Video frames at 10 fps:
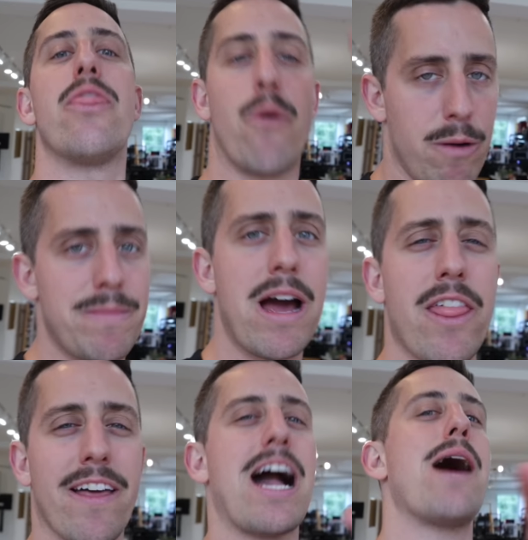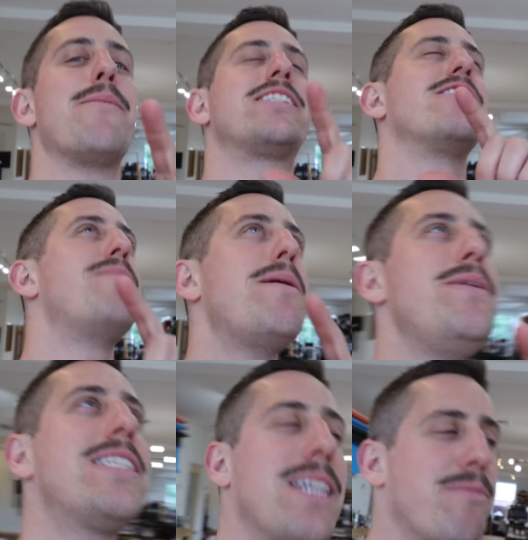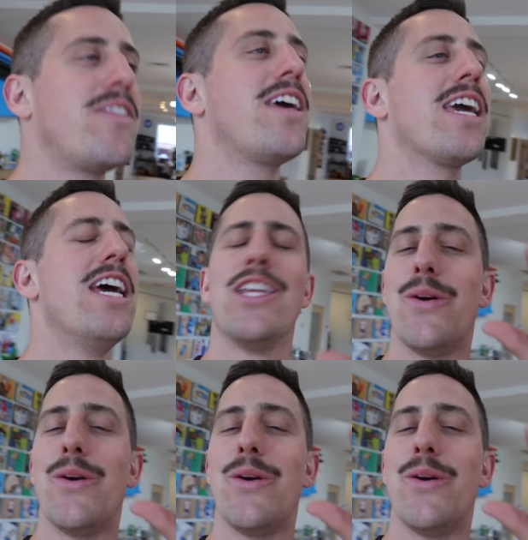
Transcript: Throw them down in the comments of maybe something